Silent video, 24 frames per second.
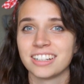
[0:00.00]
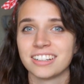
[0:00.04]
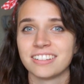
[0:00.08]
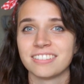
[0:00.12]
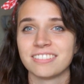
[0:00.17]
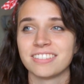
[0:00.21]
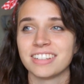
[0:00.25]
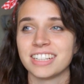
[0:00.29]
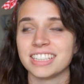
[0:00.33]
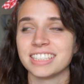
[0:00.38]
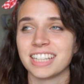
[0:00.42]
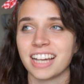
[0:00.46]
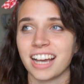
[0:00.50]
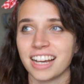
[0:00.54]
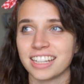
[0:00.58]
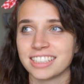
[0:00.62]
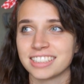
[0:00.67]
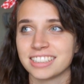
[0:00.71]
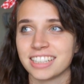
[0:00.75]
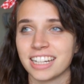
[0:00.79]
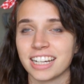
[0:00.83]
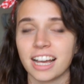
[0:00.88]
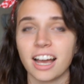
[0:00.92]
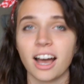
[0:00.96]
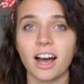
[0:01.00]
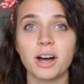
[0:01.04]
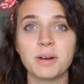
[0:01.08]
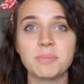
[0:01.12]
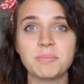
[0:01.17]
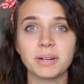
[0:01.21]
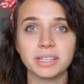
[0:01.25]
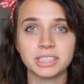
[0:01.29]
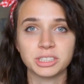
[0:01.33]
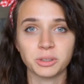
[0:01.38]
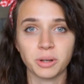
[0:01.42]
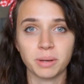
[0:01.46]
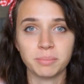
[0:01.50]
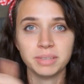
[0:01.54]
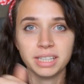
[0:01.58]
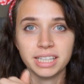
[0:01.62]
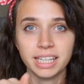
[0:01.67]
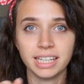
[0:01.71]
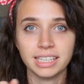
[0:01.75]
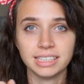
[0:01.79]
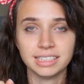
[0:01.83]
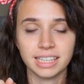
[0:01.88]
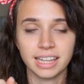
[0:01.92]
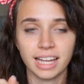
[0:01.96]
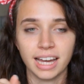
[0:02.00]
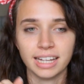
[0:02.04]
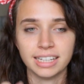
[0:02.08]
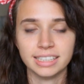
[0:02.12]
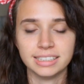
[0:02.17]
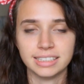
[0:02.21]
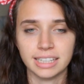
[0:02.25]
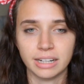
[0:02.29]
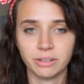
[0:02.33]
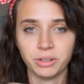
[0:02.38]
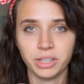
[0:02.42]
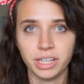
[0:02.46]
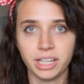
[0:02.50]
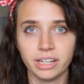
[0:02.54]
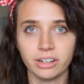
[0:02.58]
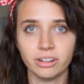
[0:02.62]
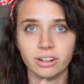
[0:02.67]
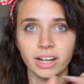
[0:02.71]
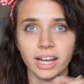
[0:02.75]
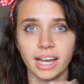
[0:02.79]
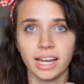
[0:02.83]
fantastic. But so I'm linking to that down here